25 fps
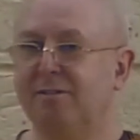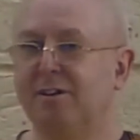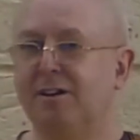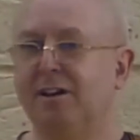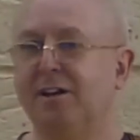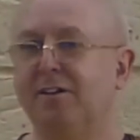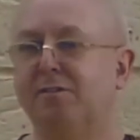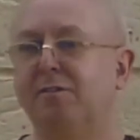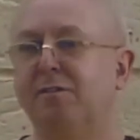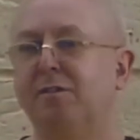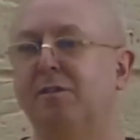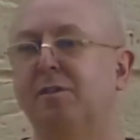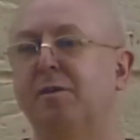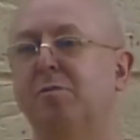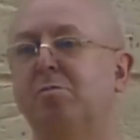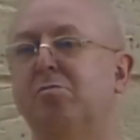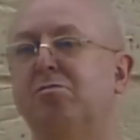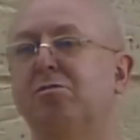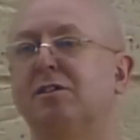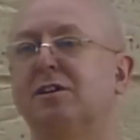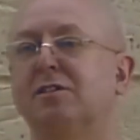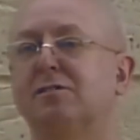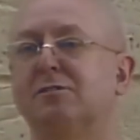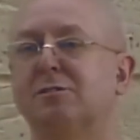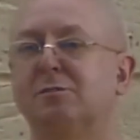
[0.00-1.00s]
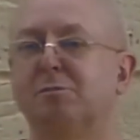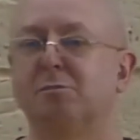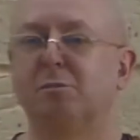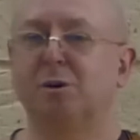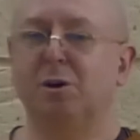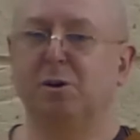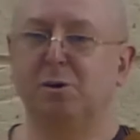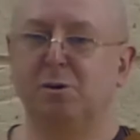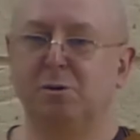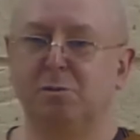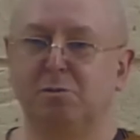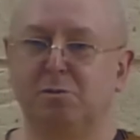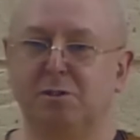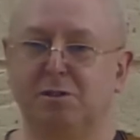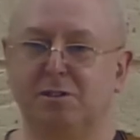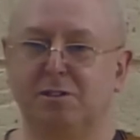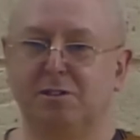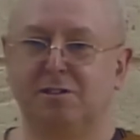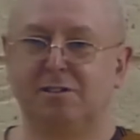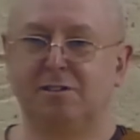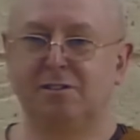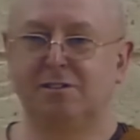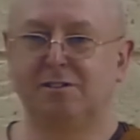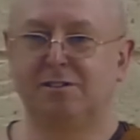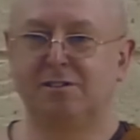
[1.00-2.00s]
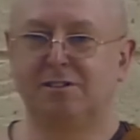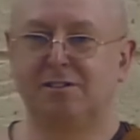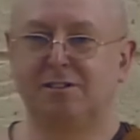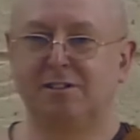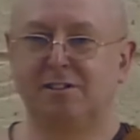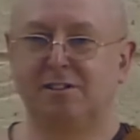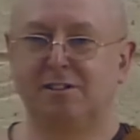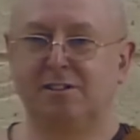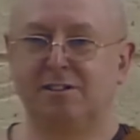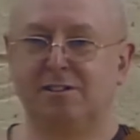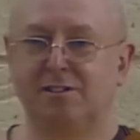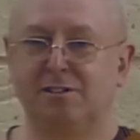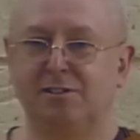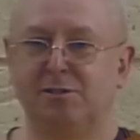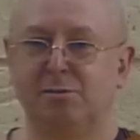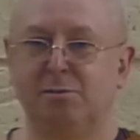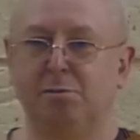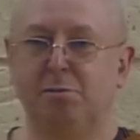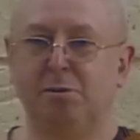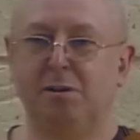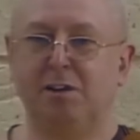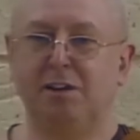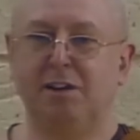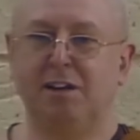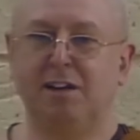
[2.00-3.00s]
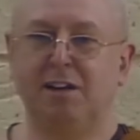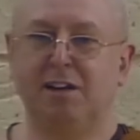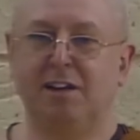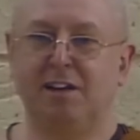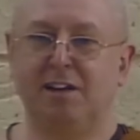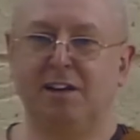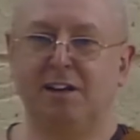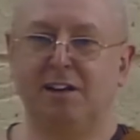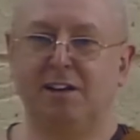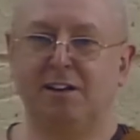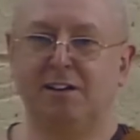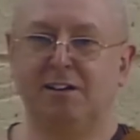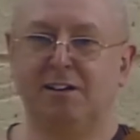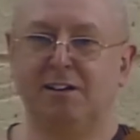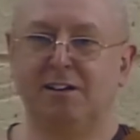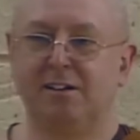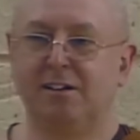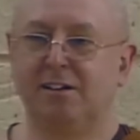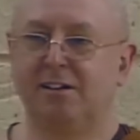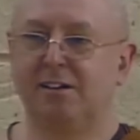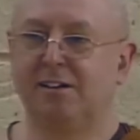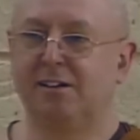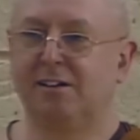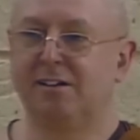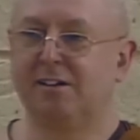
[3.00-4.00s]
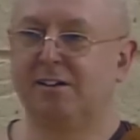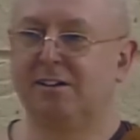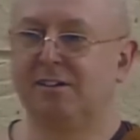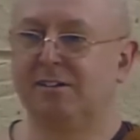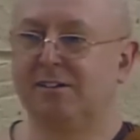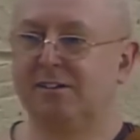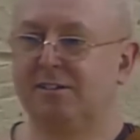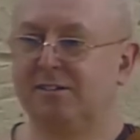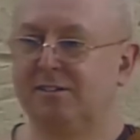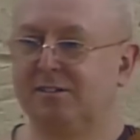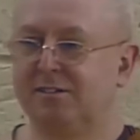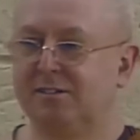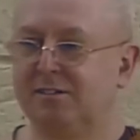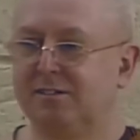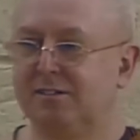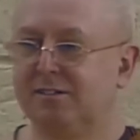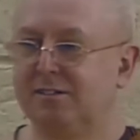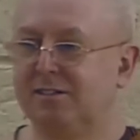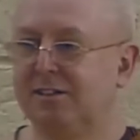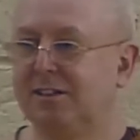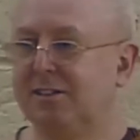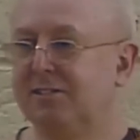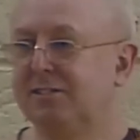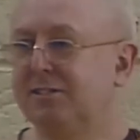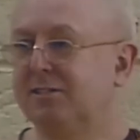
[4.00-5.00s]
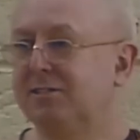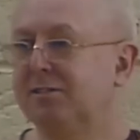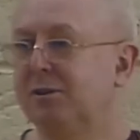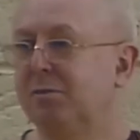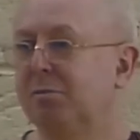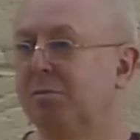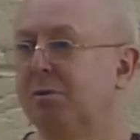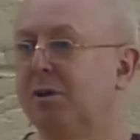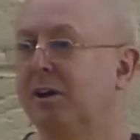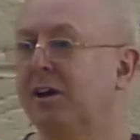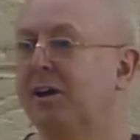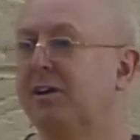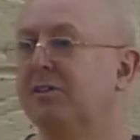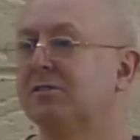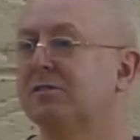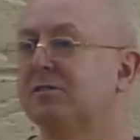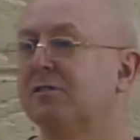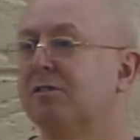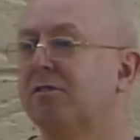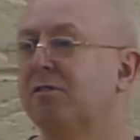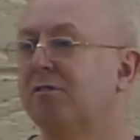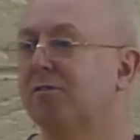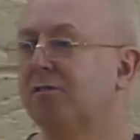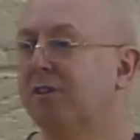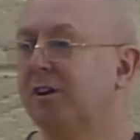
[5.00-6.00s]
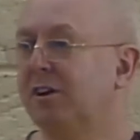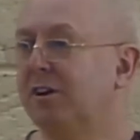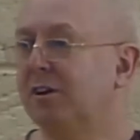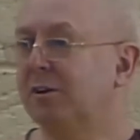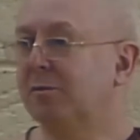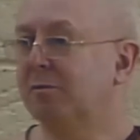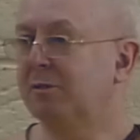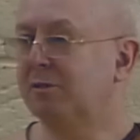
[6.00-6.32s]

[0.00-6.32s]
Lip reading: We're left with the present moment, just being here. And this is a place of freedom.